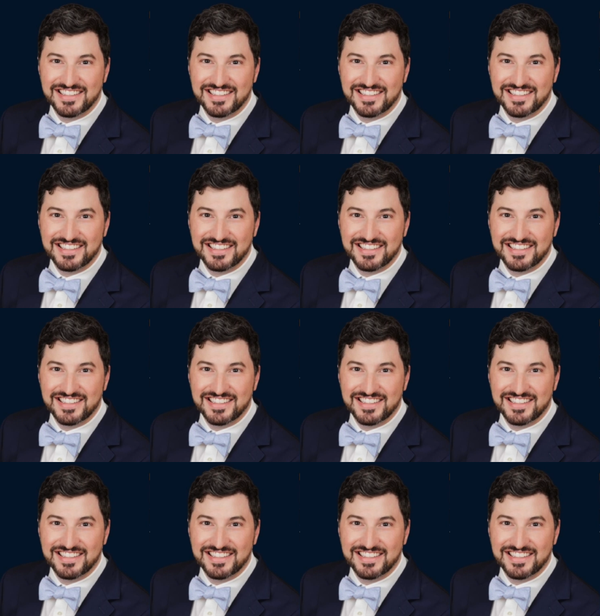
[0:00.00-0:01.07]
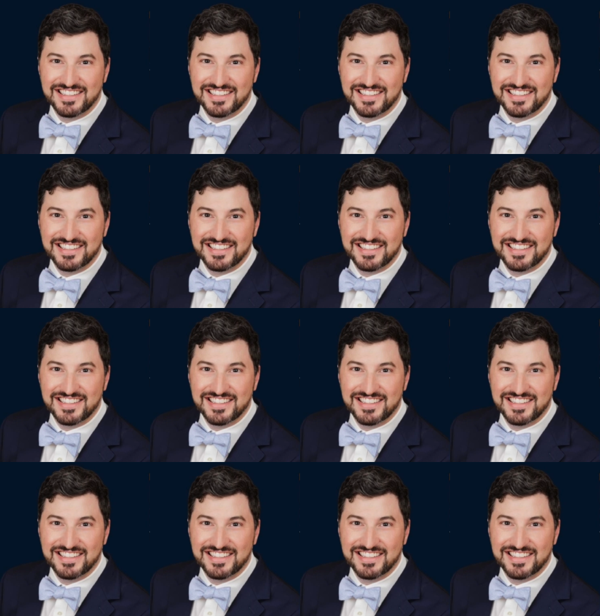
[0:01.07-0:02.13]

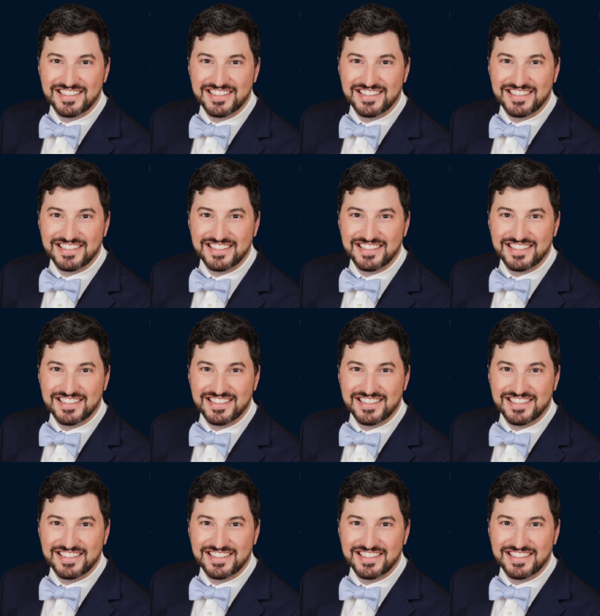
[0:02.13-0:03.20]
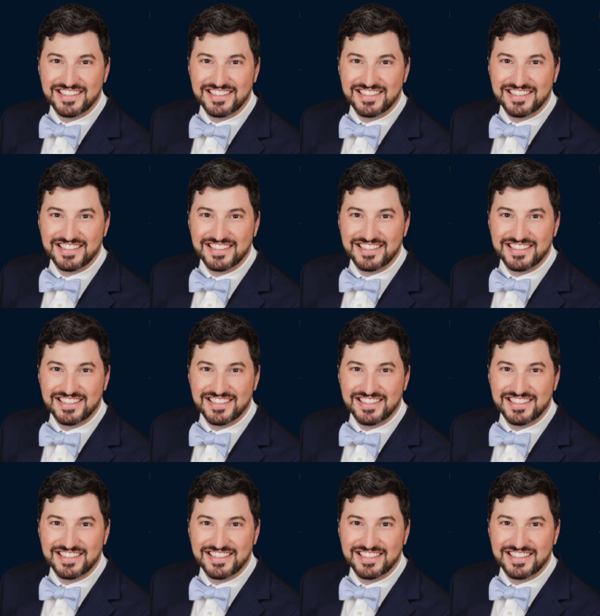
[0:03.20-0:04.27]

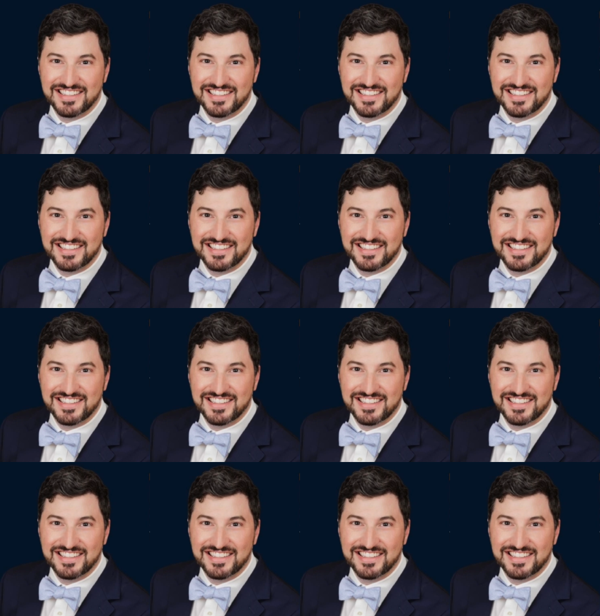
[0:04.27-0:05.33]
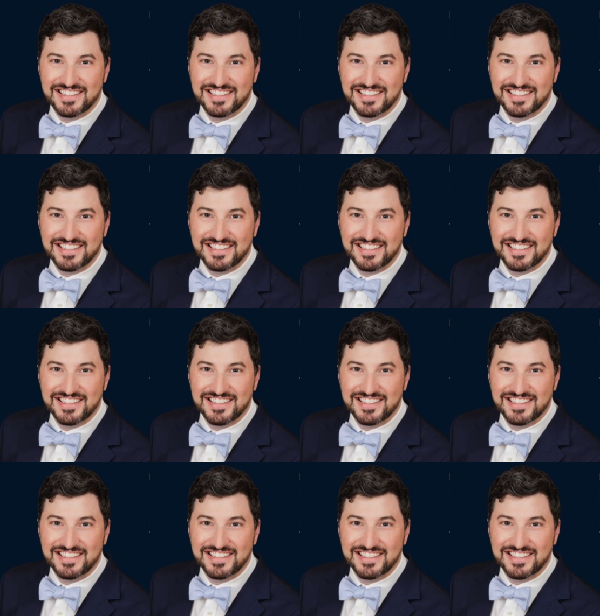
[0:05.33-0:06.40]

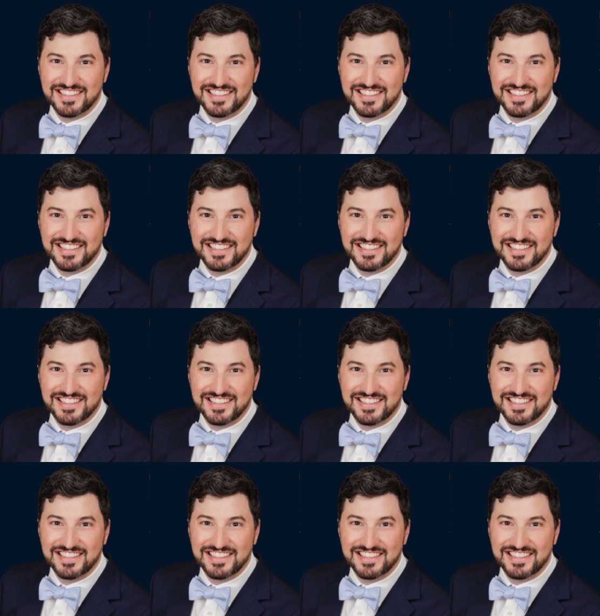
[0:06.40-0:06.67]
This is a still picture; no speech is visible.